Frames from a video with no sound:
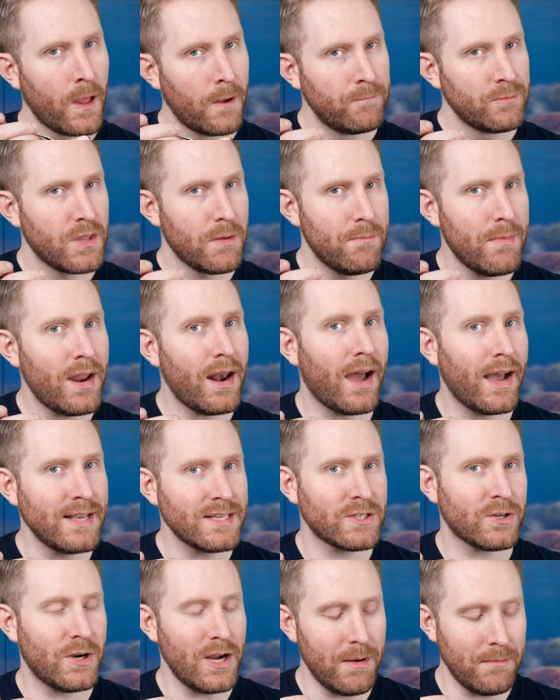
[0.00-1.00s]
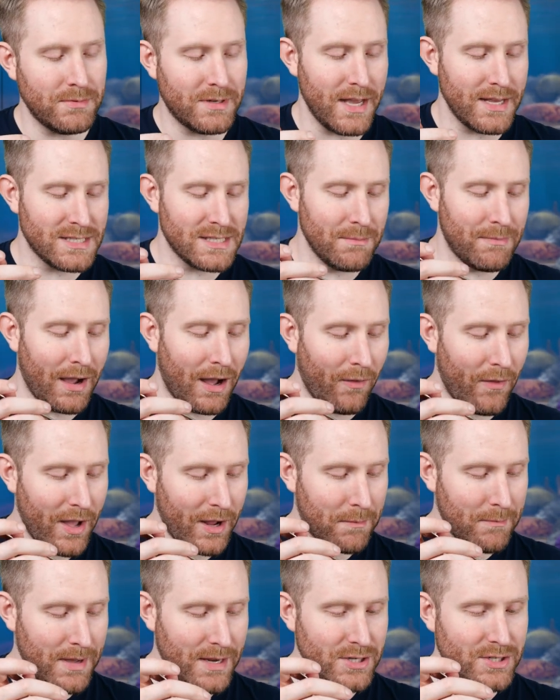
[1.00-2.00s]
The mint ice cream tastes about like
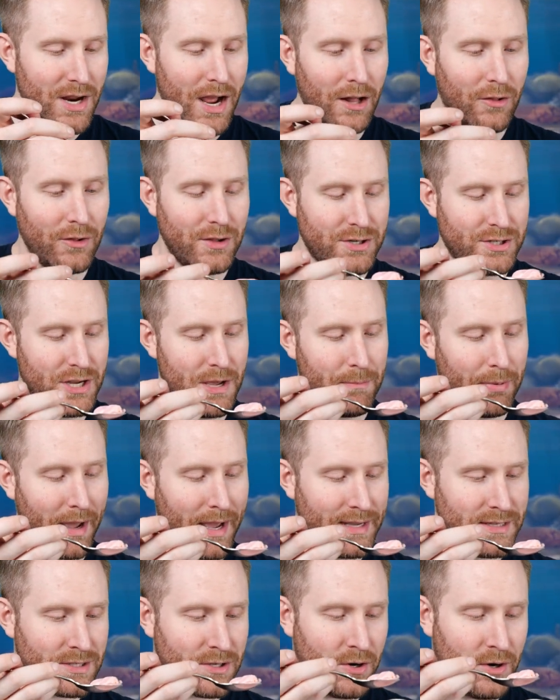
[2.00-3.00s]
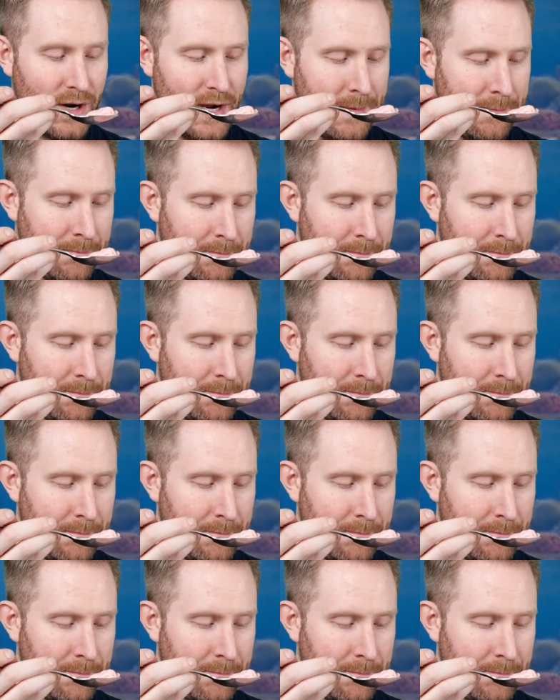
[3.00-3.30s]
mint chocolate chip ice cream.